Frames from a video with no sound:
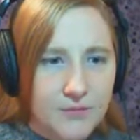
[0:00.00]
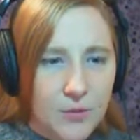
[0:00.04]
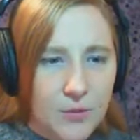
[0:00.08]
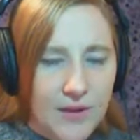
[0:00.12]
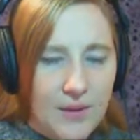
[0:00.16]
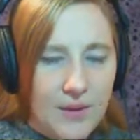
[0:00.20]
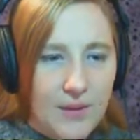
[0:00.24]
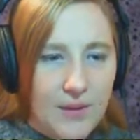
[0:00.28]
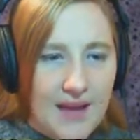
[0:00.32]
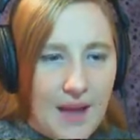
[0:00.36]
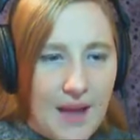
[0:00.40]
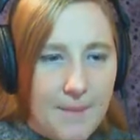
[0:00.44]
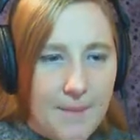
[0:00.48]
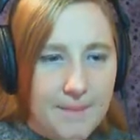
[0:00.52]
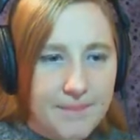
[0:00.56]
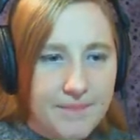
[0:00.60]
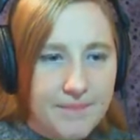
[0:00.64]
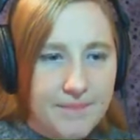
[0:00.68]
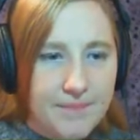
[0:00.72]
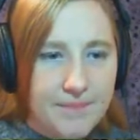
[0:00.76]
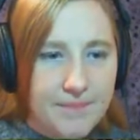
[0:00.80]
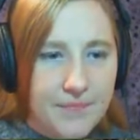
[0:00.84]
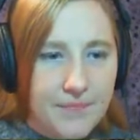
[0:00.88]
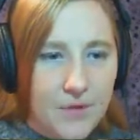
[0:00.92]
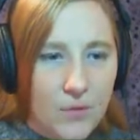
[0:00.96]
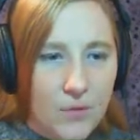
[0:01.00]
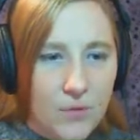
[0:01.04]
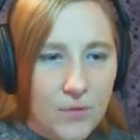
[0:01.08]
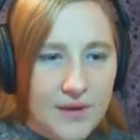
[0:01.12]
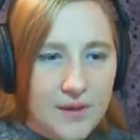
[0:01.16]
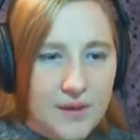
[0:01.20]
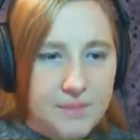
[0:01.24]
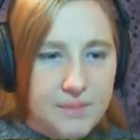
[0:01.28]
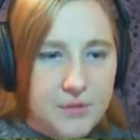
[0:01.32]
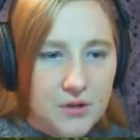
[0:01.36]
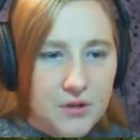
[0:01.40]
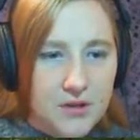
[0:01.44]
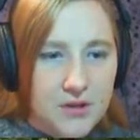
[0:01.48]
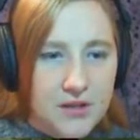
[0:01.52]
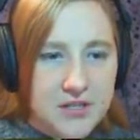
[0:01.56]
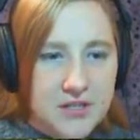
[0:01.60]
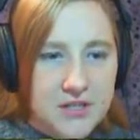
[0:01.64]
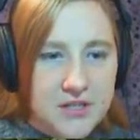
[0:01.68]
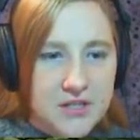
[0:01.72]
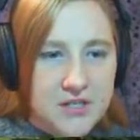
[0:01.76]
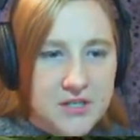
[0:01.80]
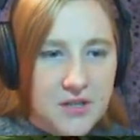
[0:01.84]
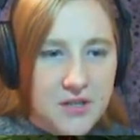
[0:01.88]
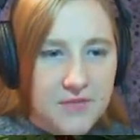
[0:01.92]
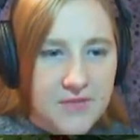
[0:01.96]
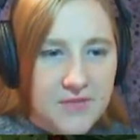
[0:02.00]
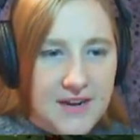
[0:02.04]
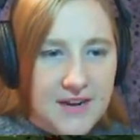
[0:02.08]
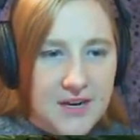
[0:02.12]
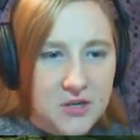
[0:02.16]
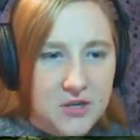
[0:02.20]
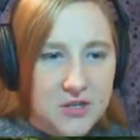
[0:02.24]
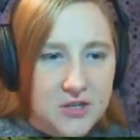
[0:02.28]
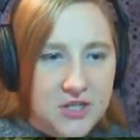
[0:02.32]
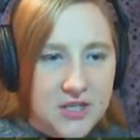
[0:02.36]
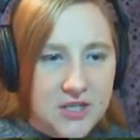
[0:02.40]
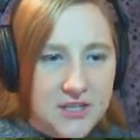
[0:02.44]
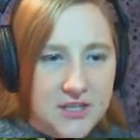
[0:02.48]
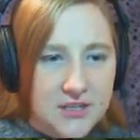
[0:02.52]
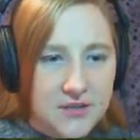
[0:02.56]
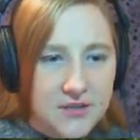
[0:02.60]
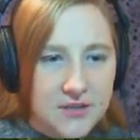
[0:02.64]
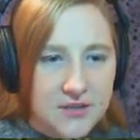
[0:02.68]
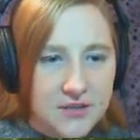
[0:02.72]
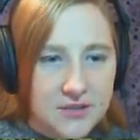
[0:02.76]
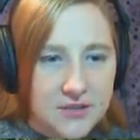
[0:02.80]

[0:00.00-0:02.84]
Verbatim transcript: Wait, wake up. Wake up, you're glitching into the fire, child.